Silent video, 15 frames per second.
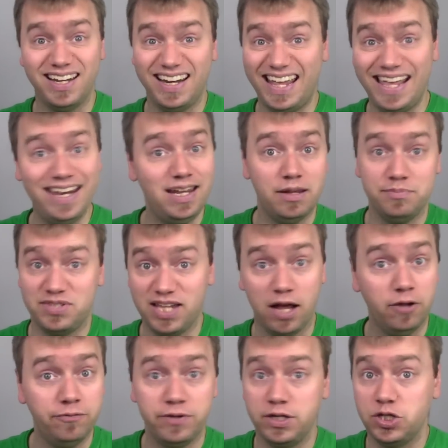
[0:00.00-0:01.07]
can hit
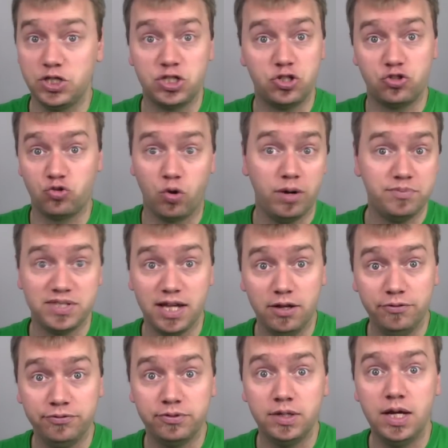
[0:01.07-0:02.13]
himself and just destroy
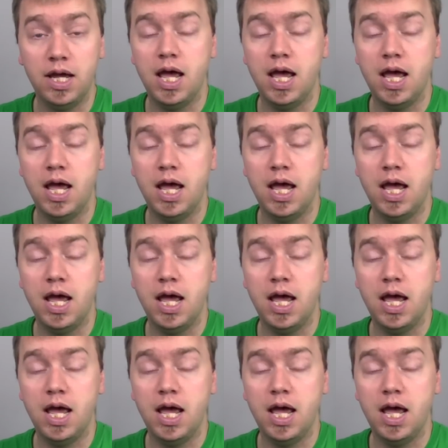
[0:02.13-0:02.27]
himself.